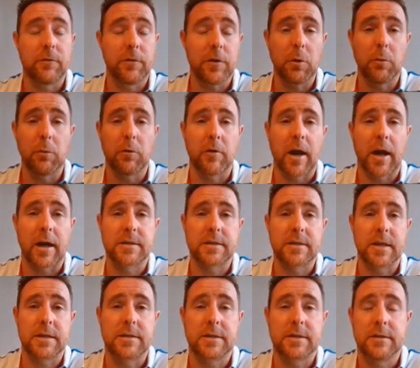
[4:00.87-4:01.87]
viewer
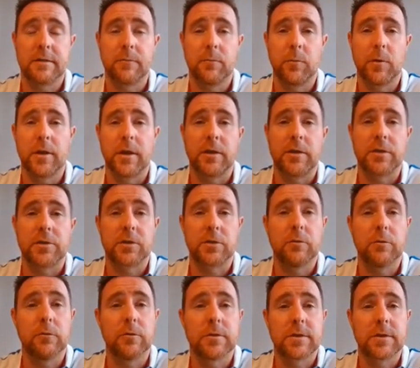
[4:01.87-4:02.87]
access within the
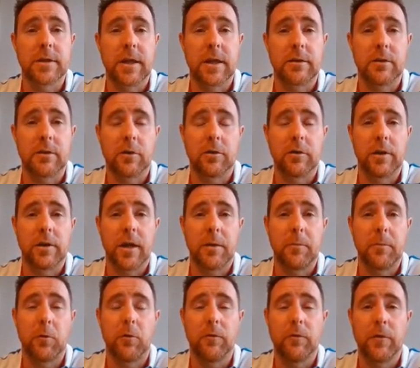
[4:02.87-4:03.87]
school to
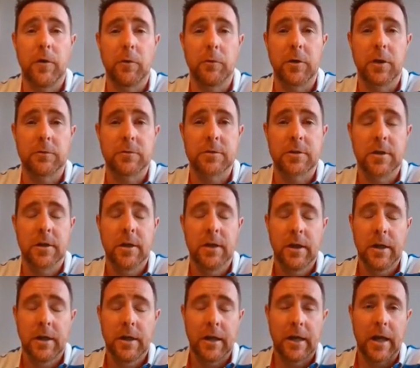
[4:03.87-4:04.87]
their portfolios,
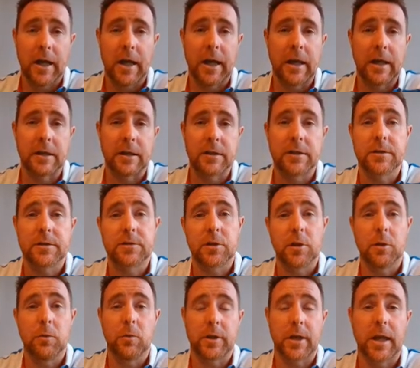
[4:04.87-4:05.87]
and
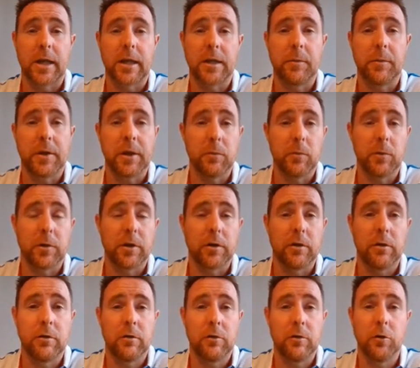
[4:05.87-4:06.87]
so would anybody with
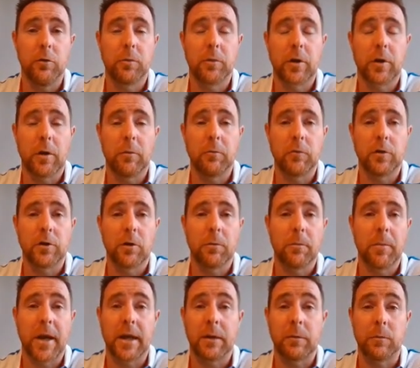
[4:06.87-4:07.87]
a Hub Cymru
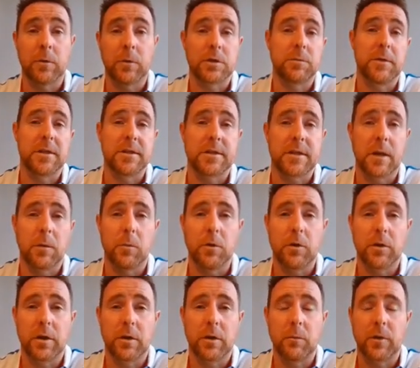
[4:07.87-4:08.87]
domain, which means they're
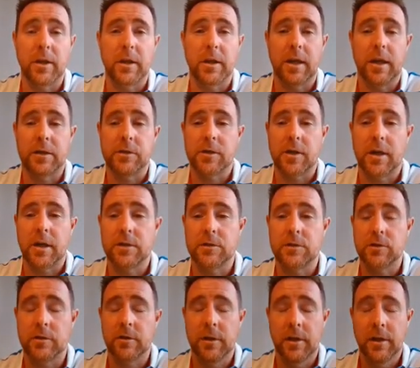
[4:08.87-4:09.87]
working within
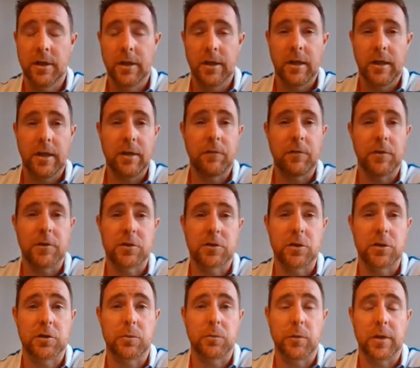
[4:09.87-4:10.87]
education. If it's
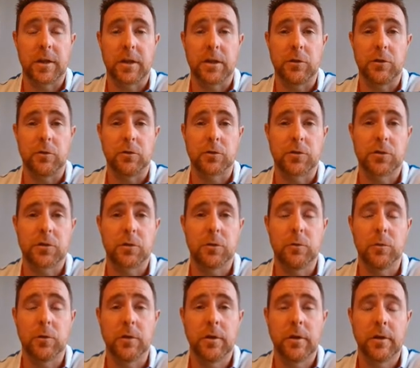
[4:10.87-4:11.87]
just within your
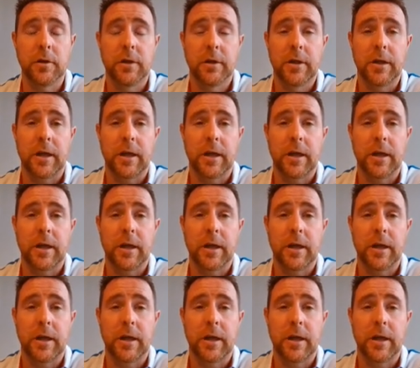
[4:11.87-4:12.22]
school,